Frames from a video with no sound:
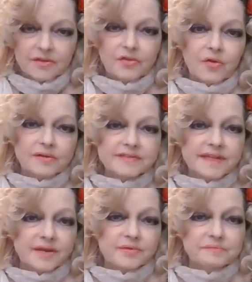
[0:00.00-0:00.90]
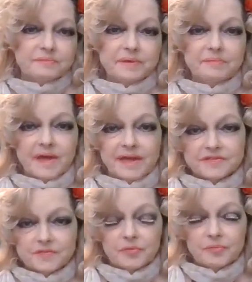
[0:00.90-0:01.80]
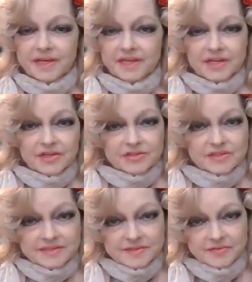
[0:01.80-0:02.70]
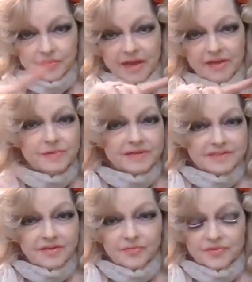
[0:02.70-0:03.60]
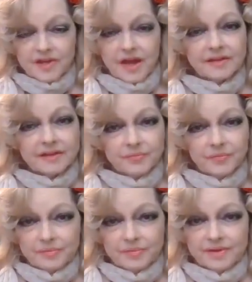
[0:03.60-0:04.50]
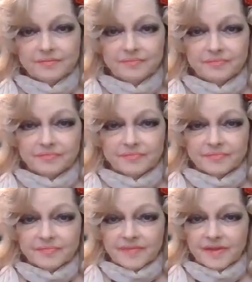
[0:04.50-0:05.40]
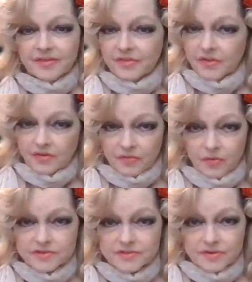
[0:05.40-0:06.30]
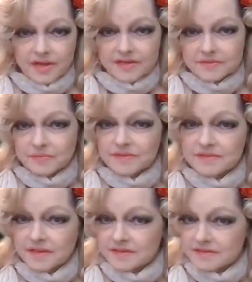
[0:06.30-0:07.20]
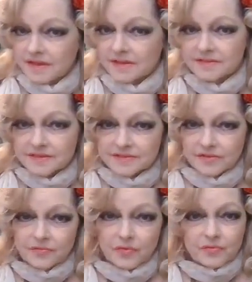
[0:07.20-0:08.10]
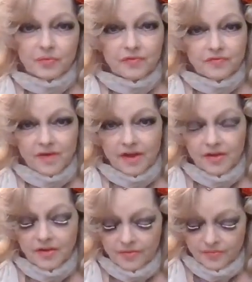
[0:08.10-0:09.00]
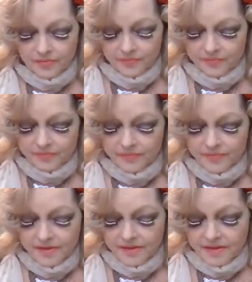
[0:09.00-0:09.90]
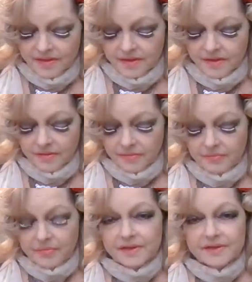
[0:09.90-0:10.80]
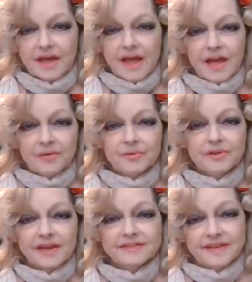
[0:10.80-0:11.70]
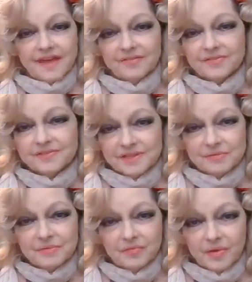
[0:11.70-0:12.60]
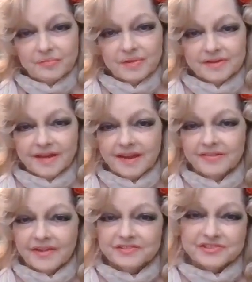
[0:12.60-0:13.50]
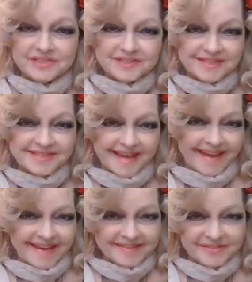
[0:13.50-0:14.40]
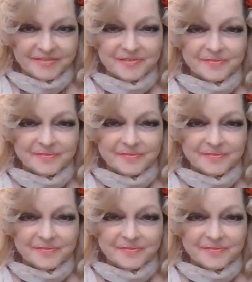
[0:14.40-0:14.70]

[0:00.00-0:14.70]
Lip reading: The Lord said it would be best for me to surround myself with godly women. Of course, their husbands and sons and so forth will follow. But I would like to have a team of women, kind of like Jesus had.